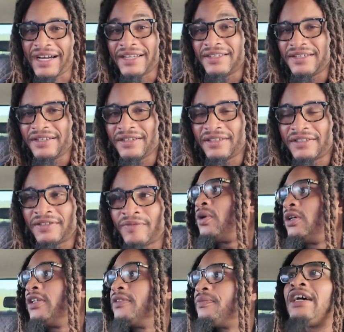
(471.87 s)
idea,
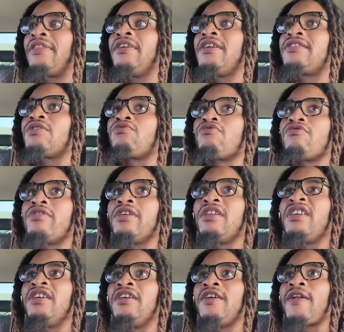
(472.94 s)
but I think it's a
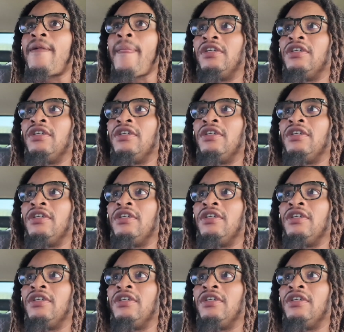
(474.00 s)
really